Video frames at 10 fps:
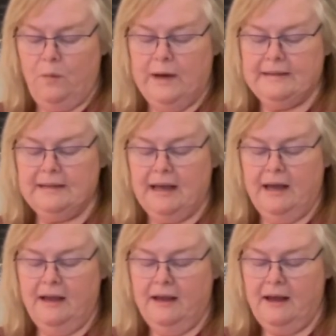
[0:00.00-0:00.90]
Whisk
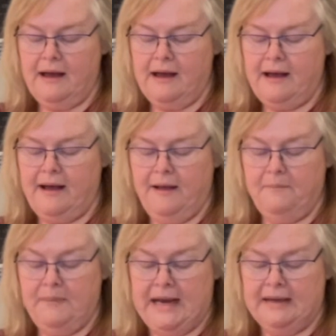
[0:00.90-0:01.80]

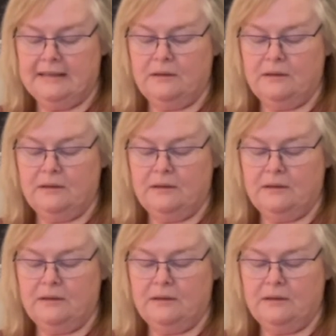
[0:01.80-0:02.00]
mix